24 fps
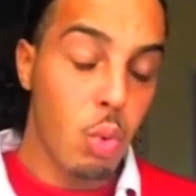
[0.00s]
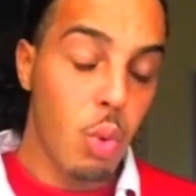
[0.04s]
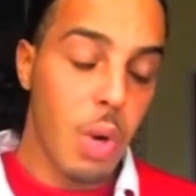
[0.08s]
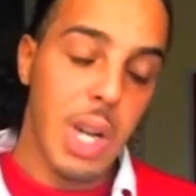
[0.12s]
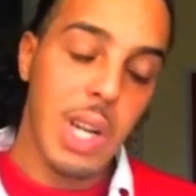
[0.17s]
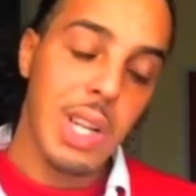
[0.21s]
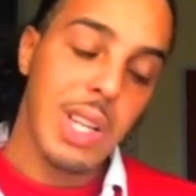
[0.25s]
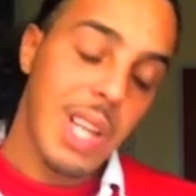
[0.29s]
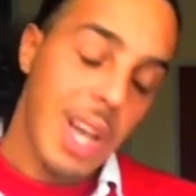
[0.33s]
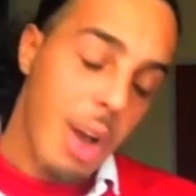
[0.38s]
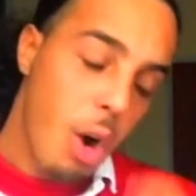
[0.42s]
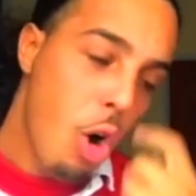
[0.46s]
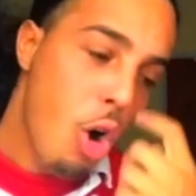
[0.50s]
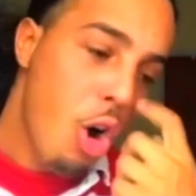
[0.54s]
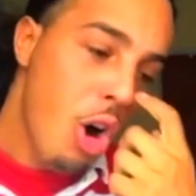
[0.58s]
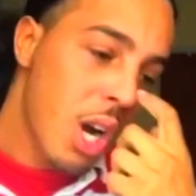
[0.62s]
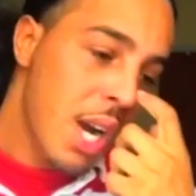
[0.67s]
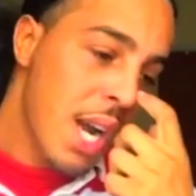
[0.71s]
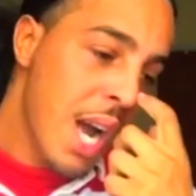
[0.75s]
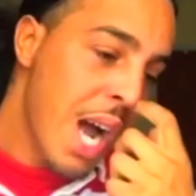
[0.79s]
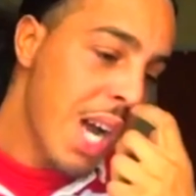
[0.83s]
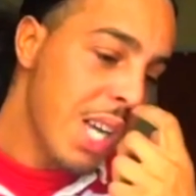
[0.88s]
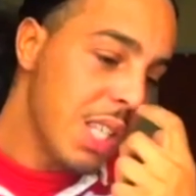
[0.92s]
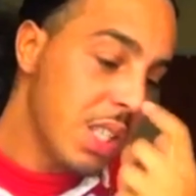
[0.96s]
And there are
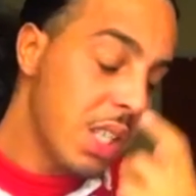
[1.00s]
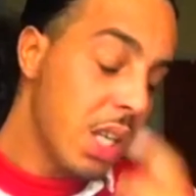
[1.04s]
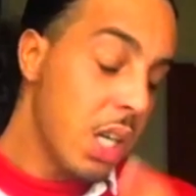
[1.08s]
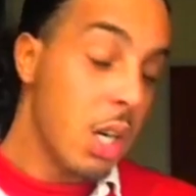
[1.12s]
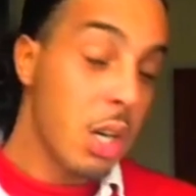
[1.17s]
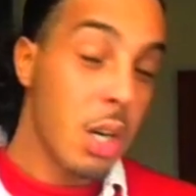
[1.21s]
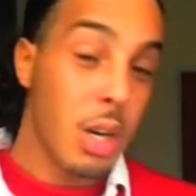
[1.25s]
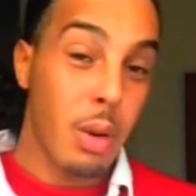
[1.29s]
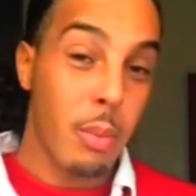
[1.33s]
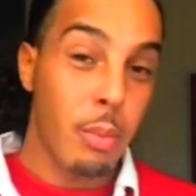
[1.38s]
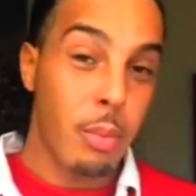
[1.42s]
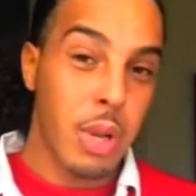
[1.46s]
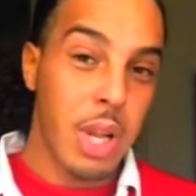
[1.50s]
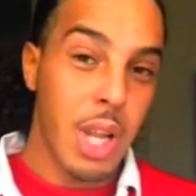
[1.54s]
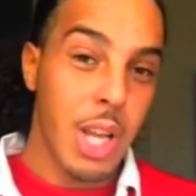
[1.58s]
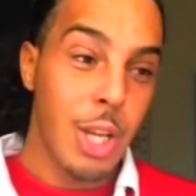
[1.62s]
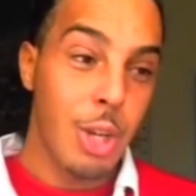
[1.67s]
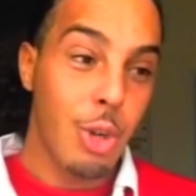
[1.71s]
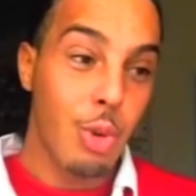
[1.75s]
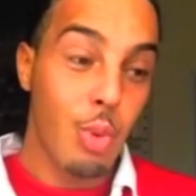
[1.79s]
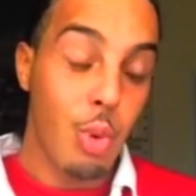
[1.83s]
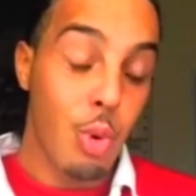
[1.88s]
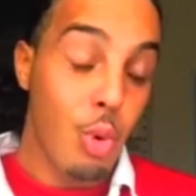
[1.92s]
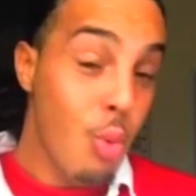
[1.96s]
guys that are going to play
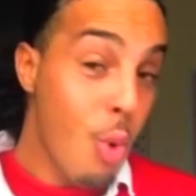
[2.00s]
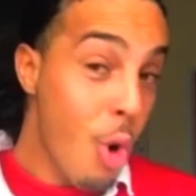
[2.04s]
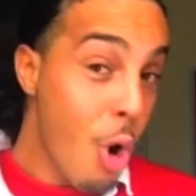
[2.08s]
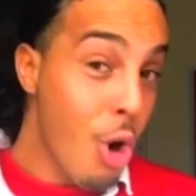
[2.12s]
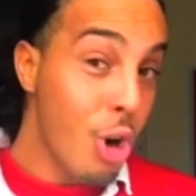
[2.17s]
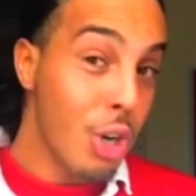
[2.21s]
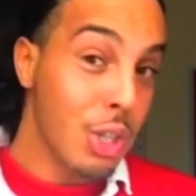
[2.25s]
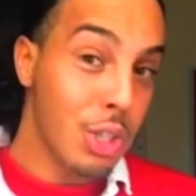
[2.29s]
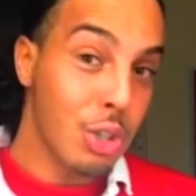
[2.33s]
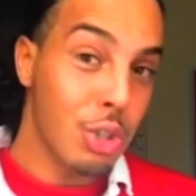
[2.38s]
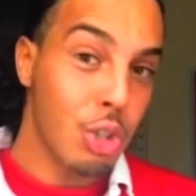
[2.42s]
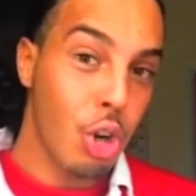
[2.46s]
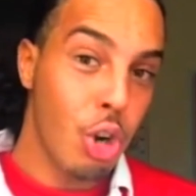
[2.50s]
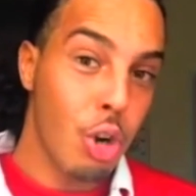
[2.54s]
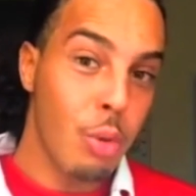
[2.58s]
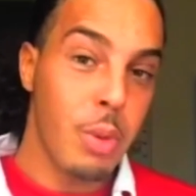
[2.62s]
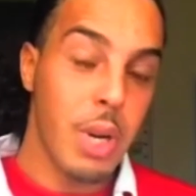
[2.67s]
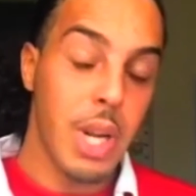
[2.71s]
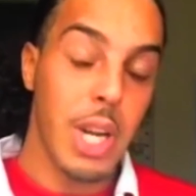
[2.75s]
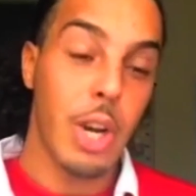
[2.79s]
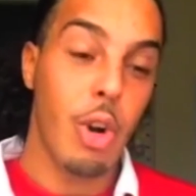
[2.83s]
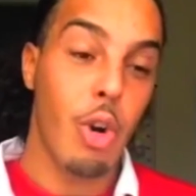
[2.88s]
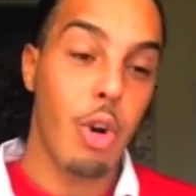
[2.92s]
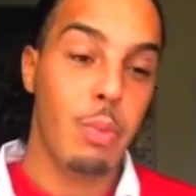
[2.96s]
you who are determined
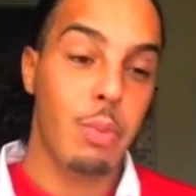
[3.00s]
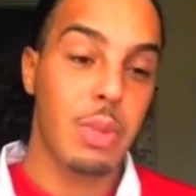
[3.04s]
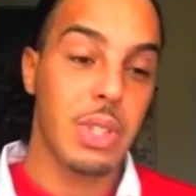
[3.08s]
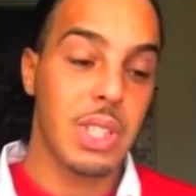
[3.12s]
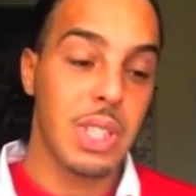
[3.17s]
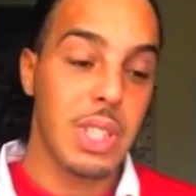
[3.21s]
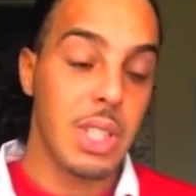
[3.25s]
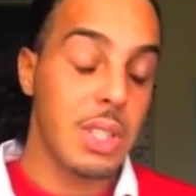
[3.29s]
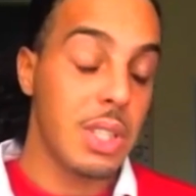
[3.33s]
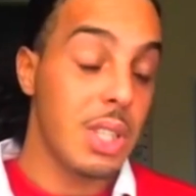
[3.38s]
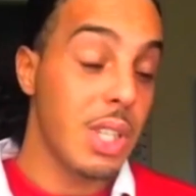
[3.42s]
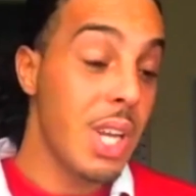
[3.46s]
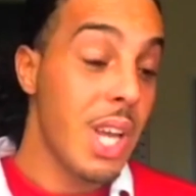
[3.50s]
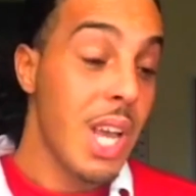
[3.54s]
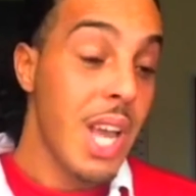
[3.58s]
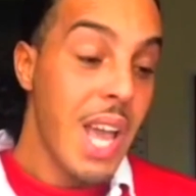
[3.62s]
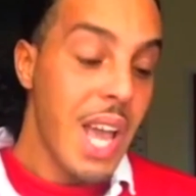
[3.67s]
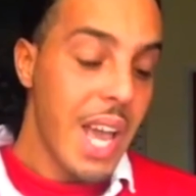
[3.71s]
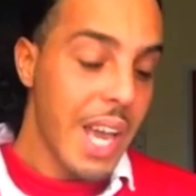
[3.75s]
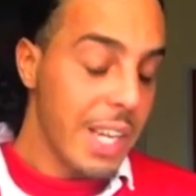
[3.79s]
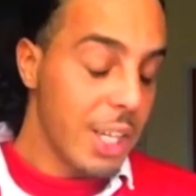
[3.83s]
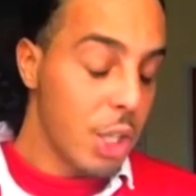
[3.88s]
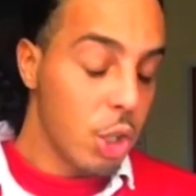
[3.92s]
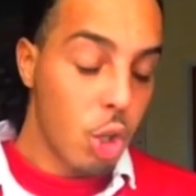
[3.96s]
and are persistent
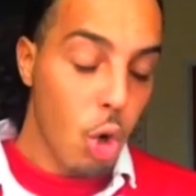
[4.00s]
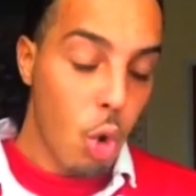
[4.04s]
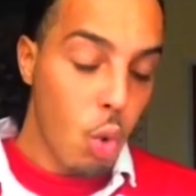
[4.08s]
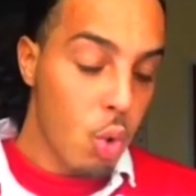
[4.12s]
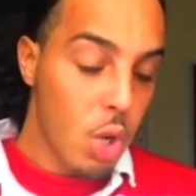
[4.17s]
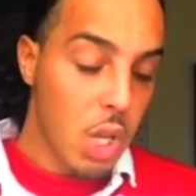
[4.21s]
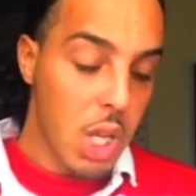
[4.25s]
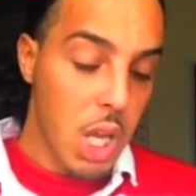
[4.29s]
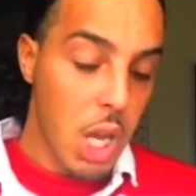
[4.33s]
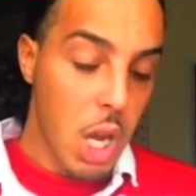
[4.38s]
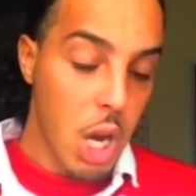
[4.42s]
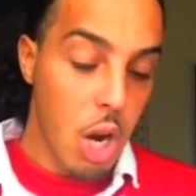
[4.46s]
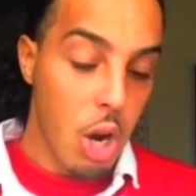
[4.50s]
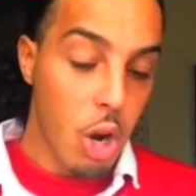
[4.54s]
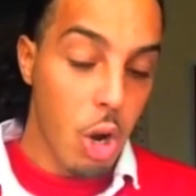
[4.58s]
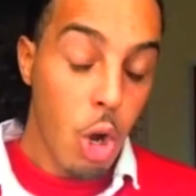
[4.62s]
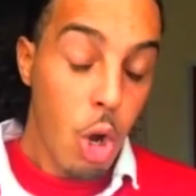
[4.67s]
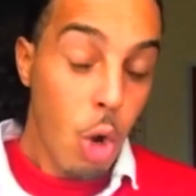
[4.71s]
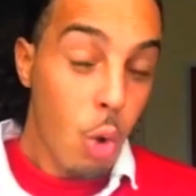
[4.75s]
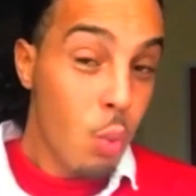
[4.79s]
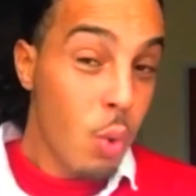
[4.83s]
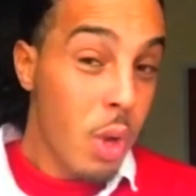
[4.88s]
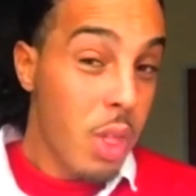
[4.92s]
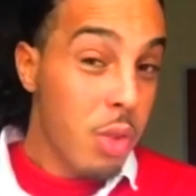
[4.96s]
and don't care
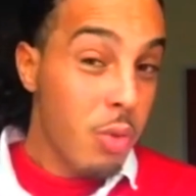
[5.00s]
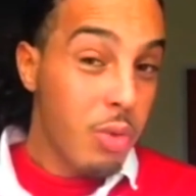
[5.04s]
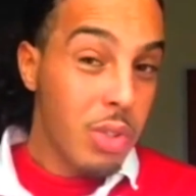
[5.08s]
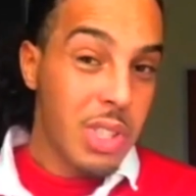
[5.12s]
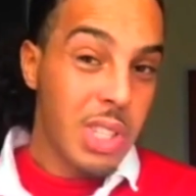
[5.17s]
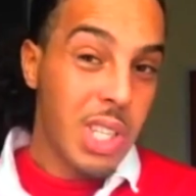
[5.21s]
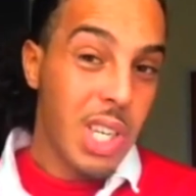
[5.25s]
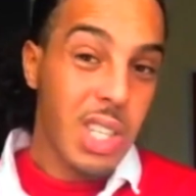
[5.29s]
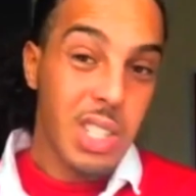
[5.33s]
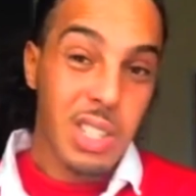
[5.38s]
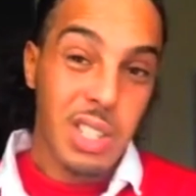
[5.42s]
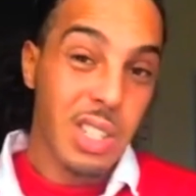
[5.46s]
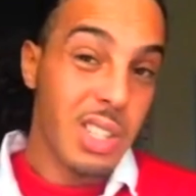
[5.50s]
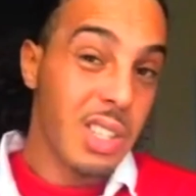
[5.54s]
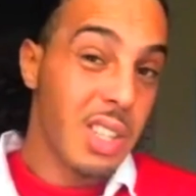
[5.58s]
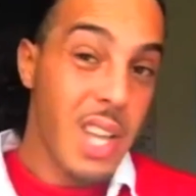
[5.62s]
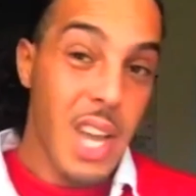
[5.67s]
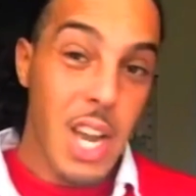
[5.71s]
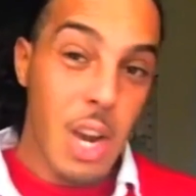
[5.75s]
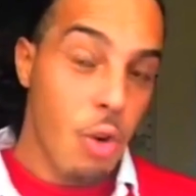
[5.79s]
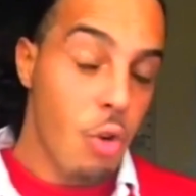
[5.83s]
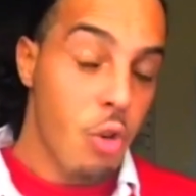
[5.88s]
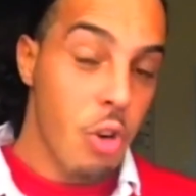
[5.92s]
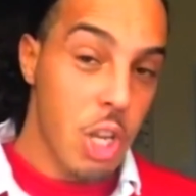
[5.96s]
whether it takes a day
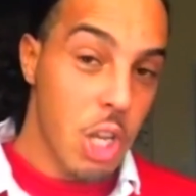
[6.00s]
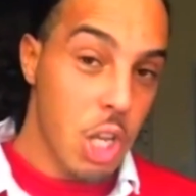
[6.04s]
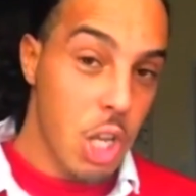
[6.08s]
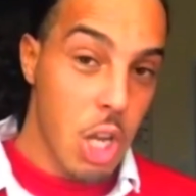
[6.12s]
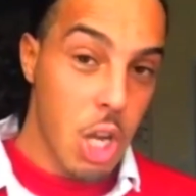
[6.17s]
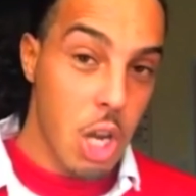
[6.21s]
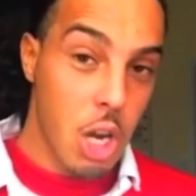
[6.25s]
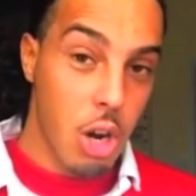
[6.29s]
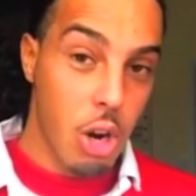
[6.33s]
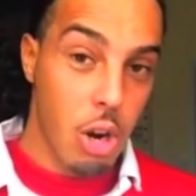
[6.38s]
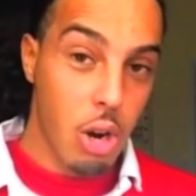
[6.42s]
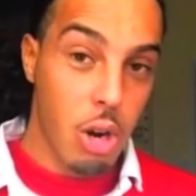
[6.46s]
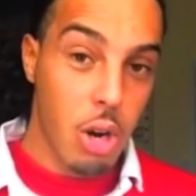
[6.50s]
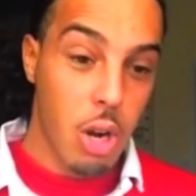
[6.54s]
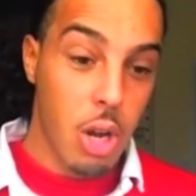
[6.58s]
or a year.